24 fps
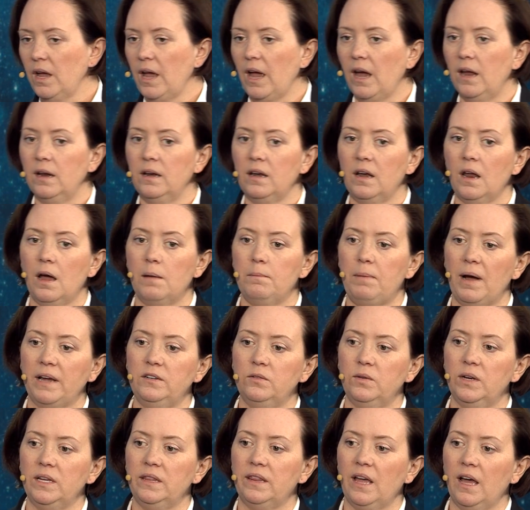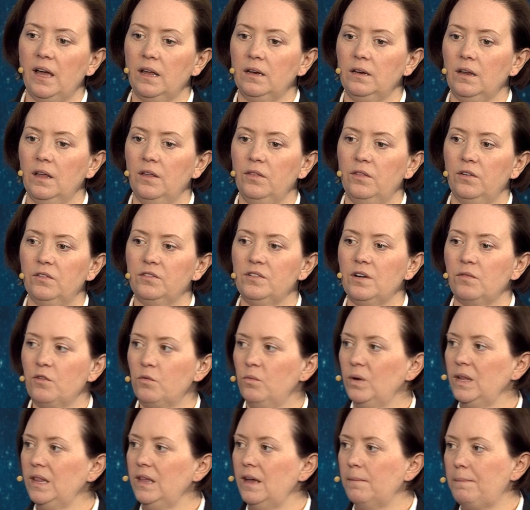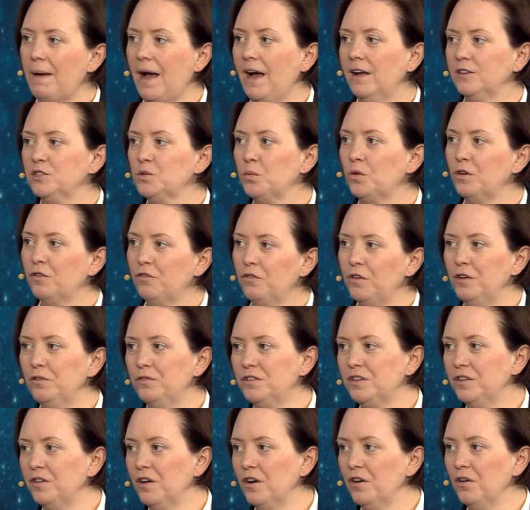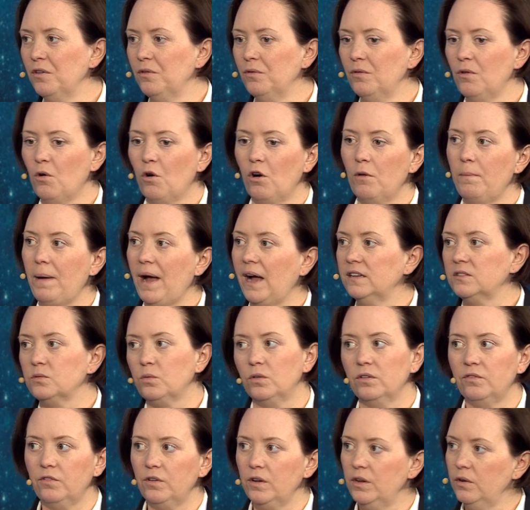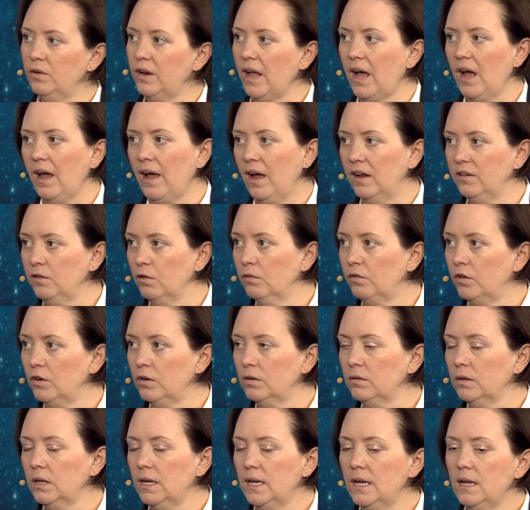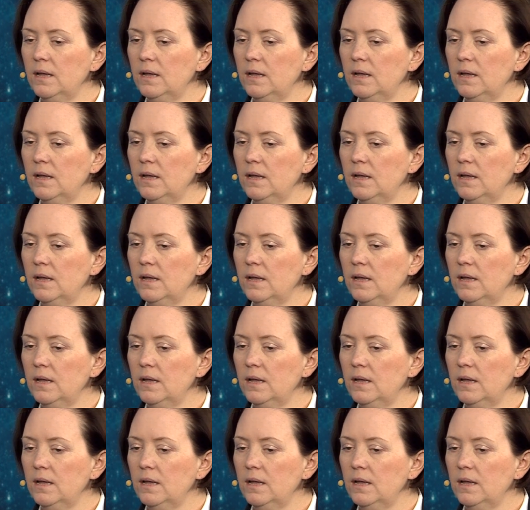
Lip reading: And by doing that, there's never really a password for you to know or a password for you to hand over.